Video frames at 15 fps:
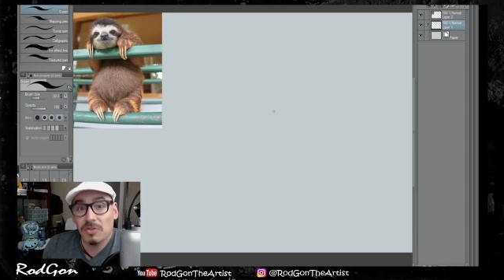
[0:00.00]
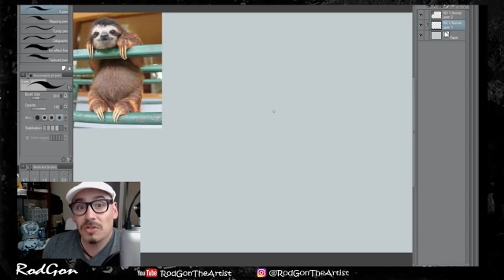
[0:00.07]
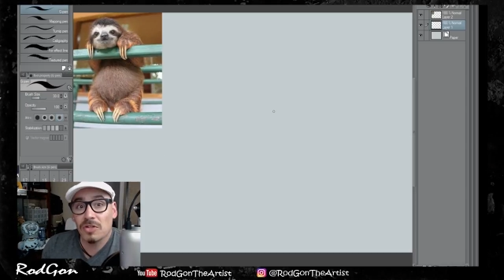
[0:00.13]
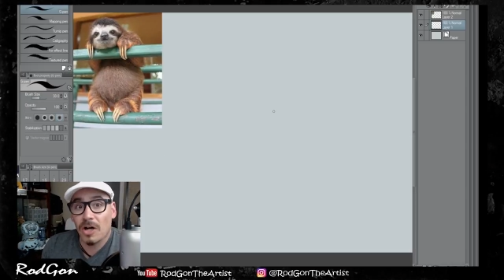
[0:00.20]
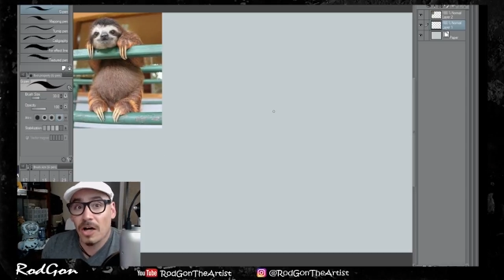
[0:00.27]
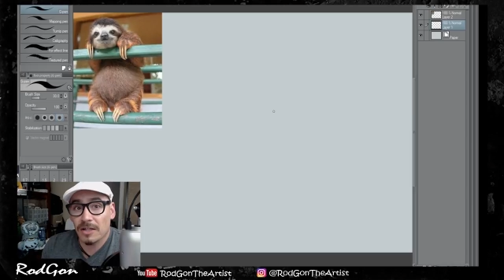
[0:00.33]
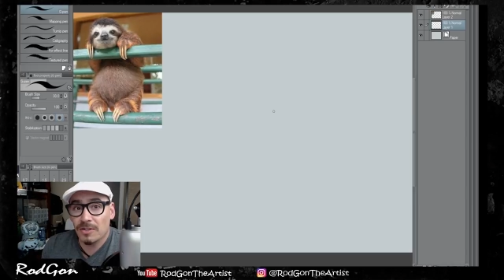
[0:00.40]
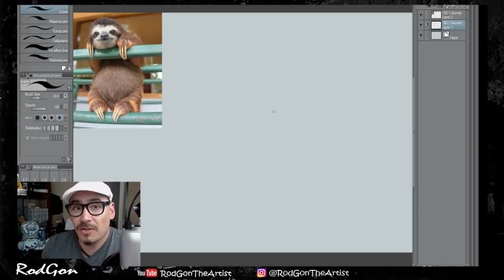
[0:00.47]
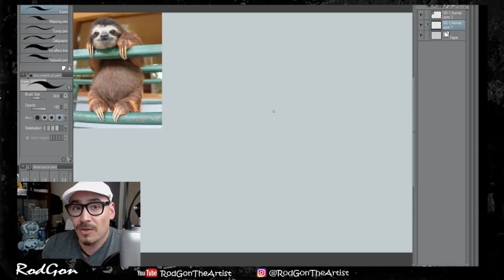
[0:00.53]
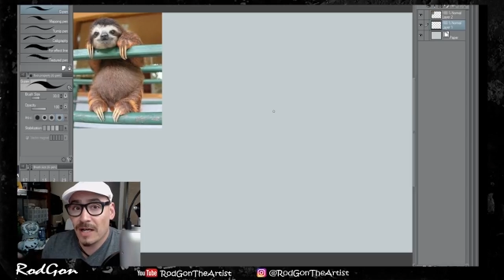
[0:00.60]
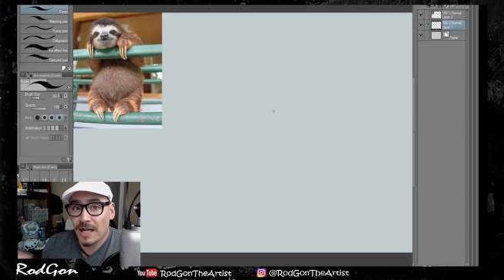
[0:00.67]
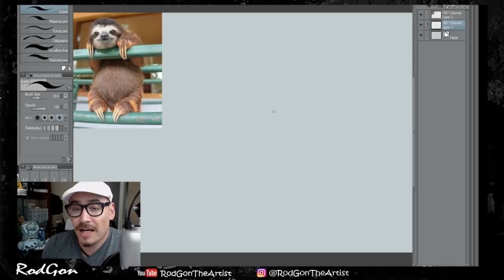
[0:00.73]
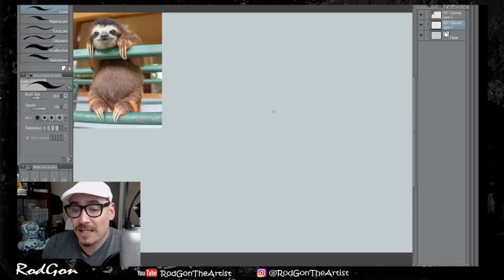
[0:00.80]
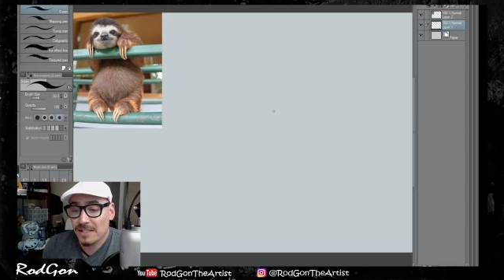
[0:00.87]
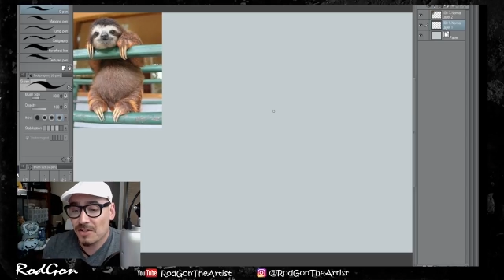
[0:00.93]
talk to you
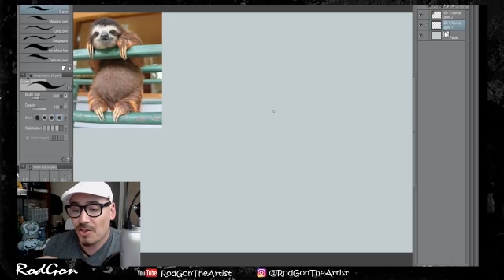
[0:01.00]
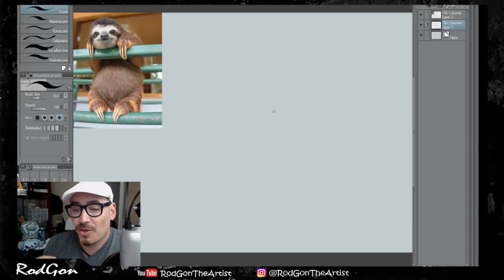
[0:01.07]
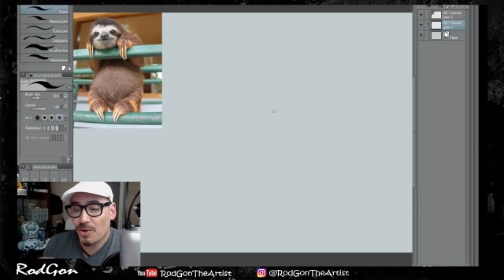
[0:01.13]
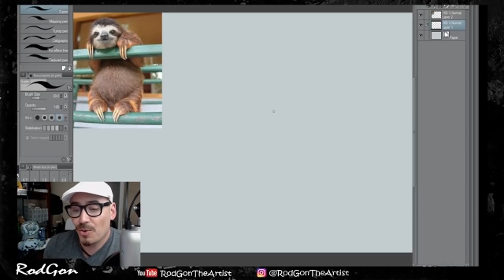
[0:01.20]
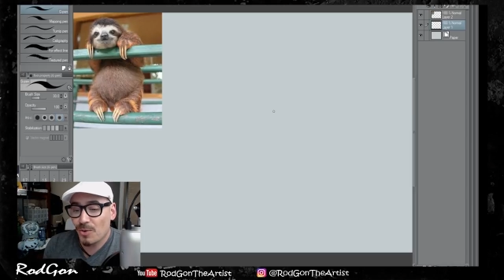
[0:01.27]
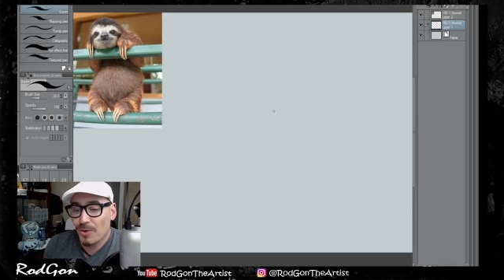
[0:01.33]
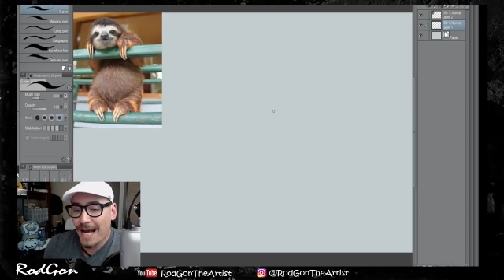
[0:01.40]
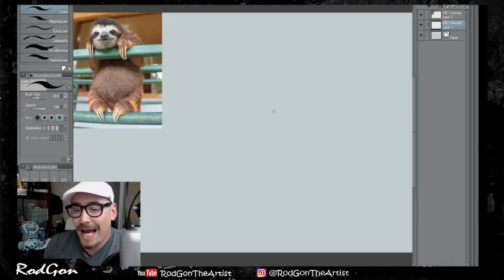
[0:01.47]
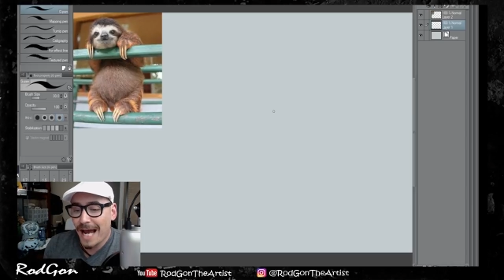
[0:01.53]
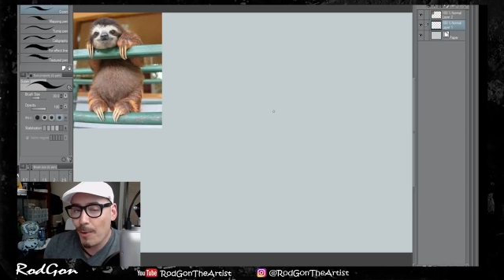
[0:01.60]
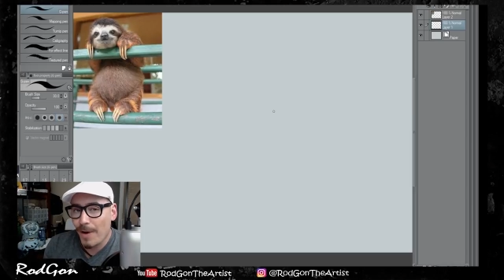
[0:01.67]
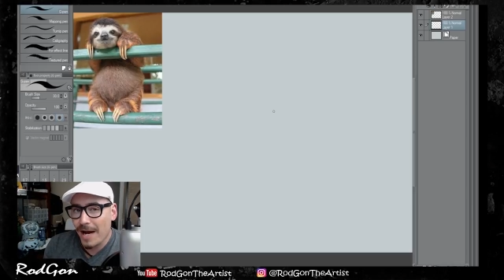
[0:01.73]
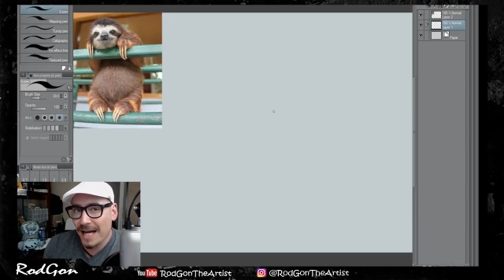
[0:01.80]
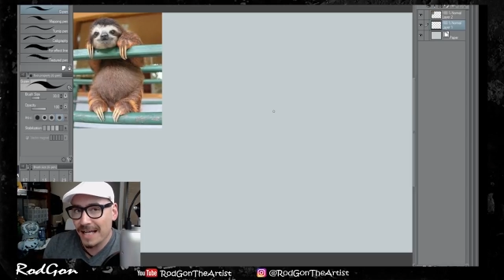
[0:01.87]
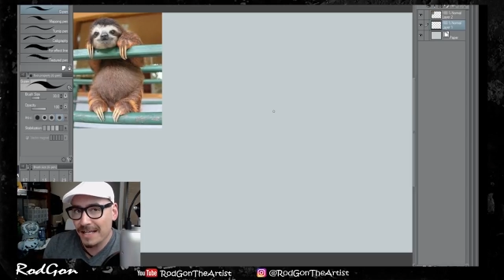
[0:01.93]
guys through
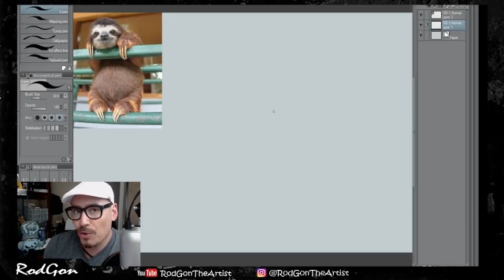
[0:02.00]
how I